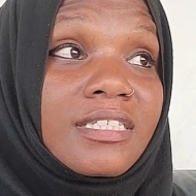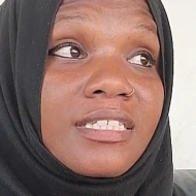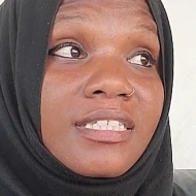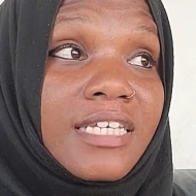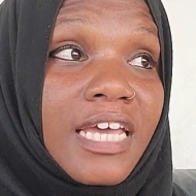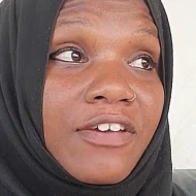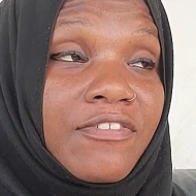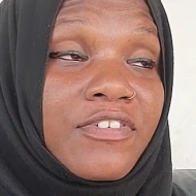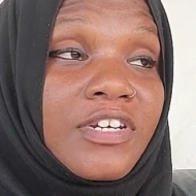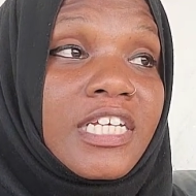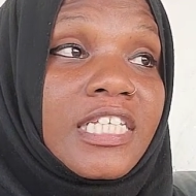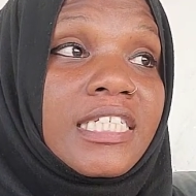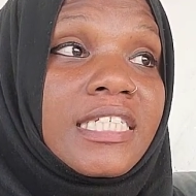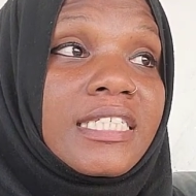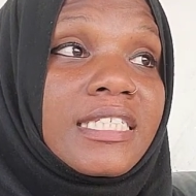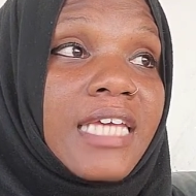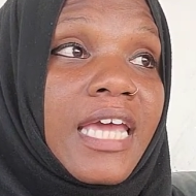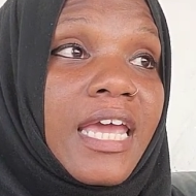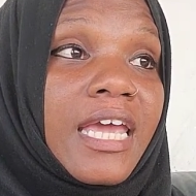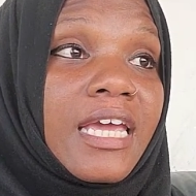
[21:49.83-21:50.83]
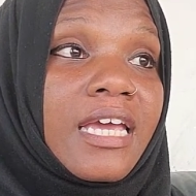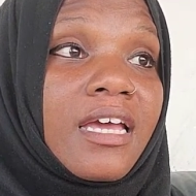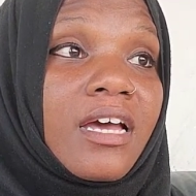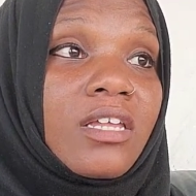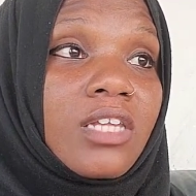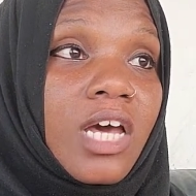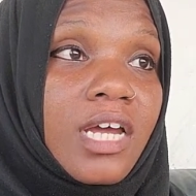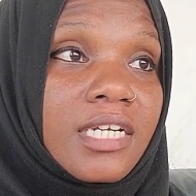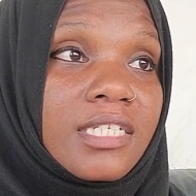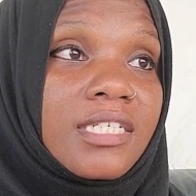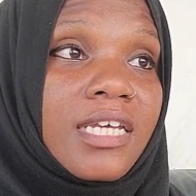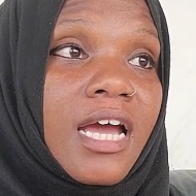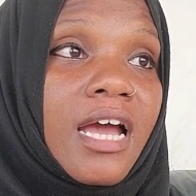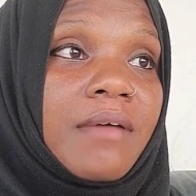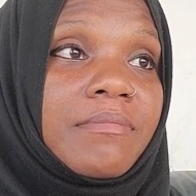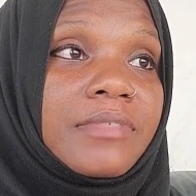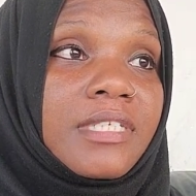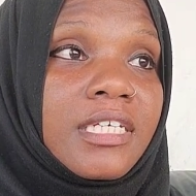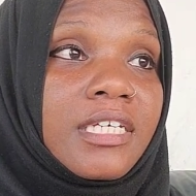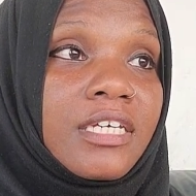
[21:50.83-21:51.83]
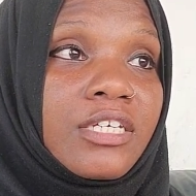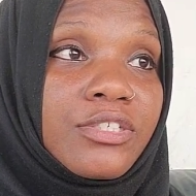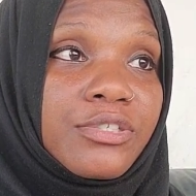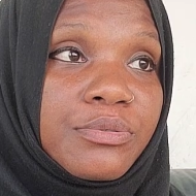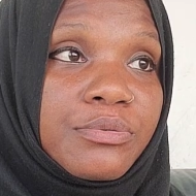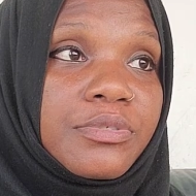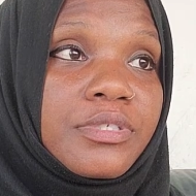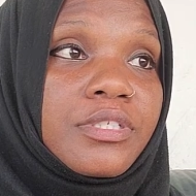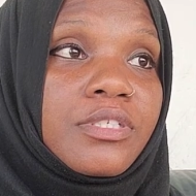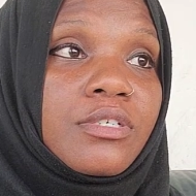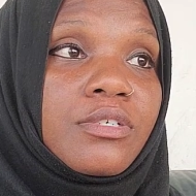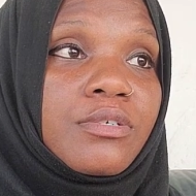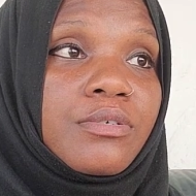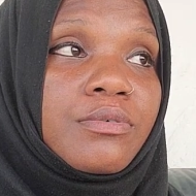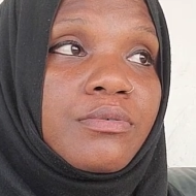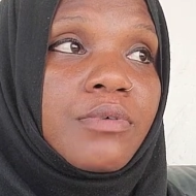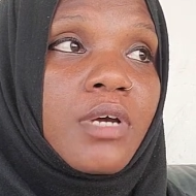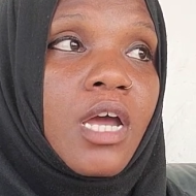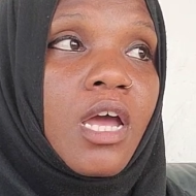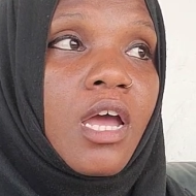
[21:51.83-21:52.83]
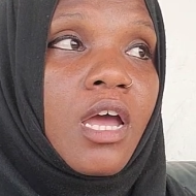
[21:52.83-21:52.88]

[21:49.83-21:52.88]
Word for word: definitely take a lot of time to get used to